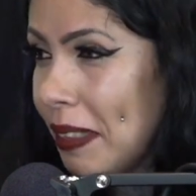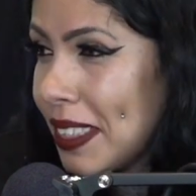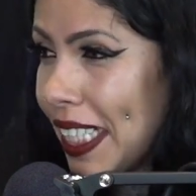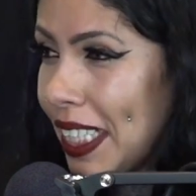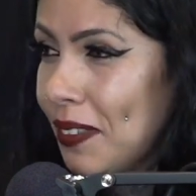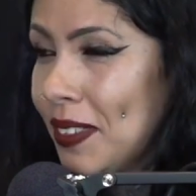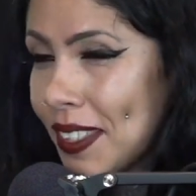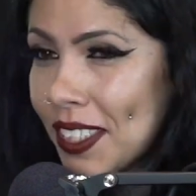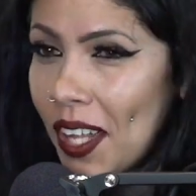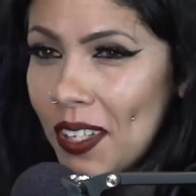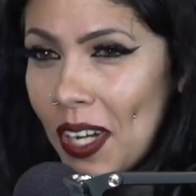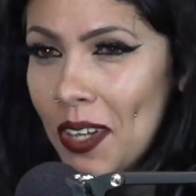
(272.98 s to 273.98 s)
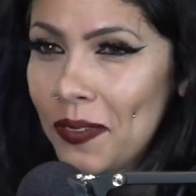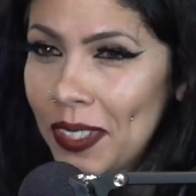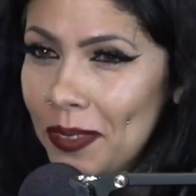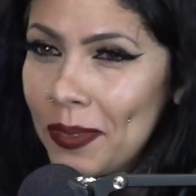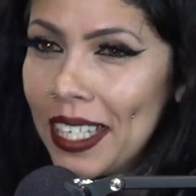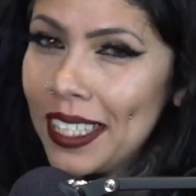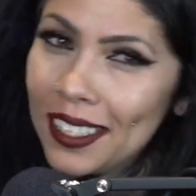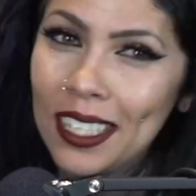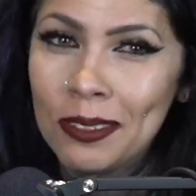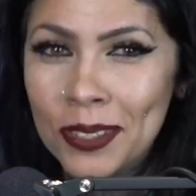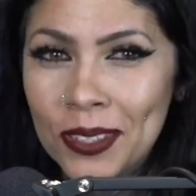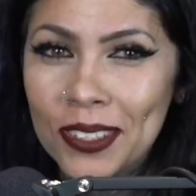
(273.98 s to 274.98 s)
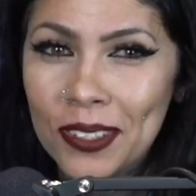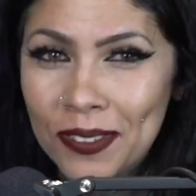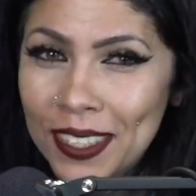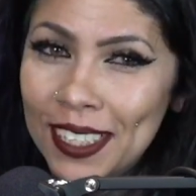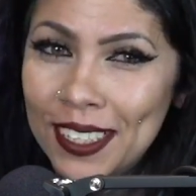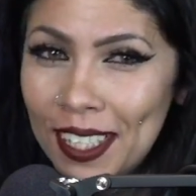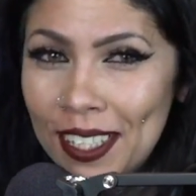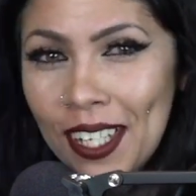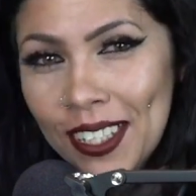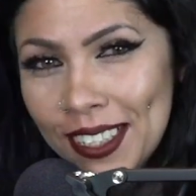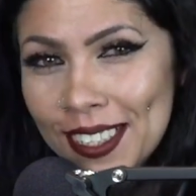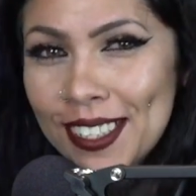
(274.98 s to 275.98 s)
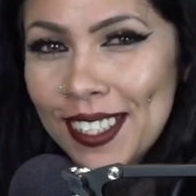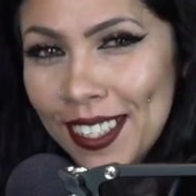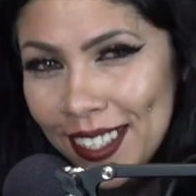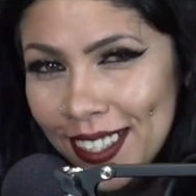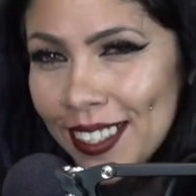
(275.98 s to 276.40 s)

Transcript: It was like a $50 outfit, but I've sold it for $600.